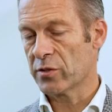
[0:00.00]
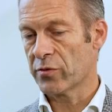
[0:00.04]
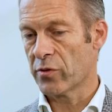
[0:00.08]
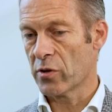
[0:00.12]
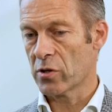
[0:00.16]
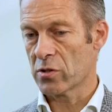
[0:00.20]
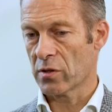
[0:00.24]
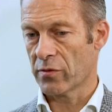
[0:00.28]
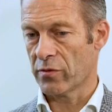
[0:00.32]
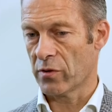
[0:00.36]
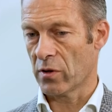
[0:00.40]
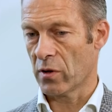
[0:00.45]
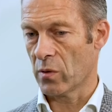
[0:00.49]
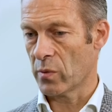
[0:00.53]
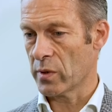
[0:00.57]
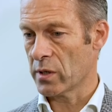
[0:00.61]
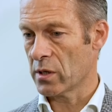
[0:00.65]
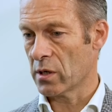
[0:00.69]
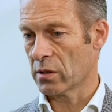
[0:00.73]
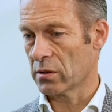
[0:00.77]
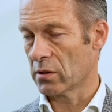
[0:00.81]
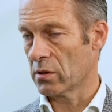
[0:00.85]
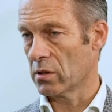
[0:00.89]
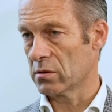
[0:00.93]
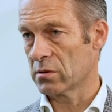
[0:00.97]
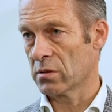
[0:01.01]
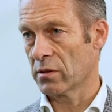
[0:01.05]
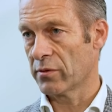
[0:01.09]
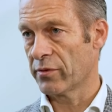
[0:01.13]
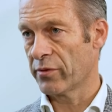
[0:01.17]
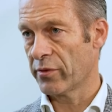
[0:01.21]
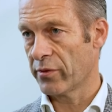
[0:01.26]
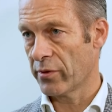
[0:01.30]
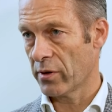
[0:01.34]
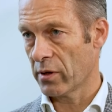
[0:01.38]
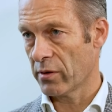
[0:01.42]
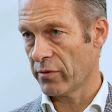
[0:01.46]
First of all, we got a lot
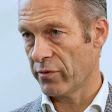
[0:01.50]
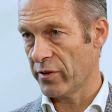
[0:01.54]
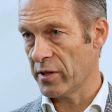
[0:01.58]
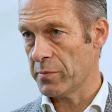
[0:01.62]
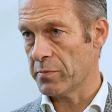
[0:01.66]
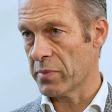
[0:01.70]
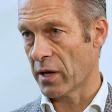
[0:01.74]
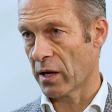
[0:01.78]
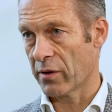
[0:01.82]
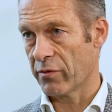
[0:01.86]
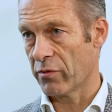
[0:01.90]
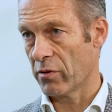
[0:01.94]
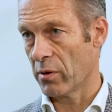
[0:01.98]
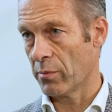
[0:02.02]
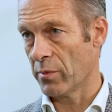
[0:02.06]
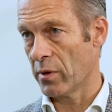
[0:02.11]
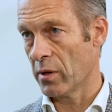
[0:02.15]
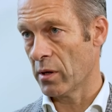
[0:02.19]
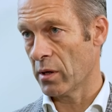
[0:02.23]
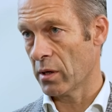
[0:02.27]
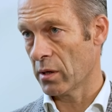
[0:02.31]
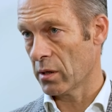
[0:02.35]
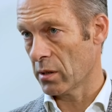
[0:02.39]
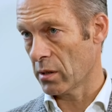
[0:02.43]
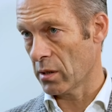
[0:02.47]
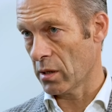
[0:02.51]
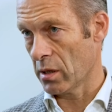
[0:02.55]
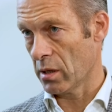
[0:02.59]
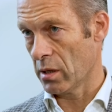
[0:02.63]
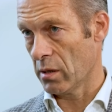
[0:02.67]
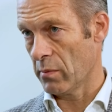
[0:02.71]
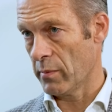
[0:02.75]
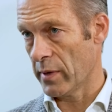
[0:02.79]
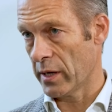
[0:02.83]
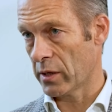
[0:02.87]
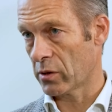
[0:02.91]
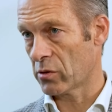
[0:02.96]
of feedback from the
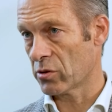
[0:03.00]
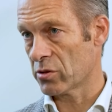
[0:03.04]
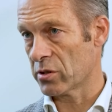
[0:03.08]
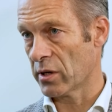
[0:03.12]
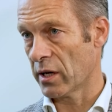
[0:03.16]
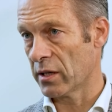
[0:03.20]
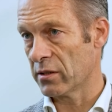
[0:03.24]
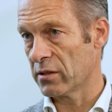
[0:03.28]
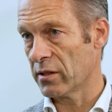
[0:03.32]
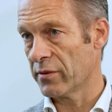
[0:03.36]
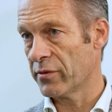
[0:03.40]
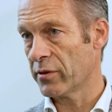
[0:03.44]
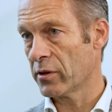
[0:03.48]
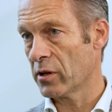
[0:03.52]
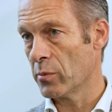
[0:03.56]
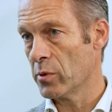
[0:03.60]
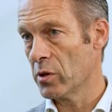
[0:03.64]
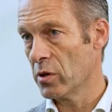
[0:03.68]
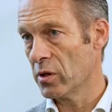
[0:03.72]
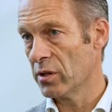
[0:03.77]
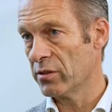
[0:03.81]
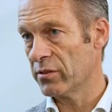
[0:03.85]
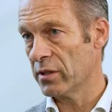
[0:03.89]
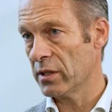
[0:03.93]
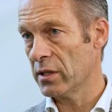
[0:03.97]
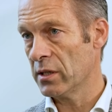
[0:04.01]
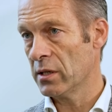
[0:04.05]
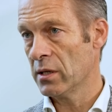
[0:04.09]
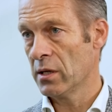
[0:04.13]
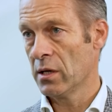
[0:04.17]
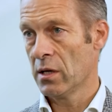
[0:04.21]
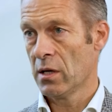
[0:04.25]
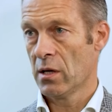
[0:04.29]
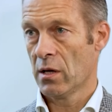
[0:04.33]
uh, medical scientific community,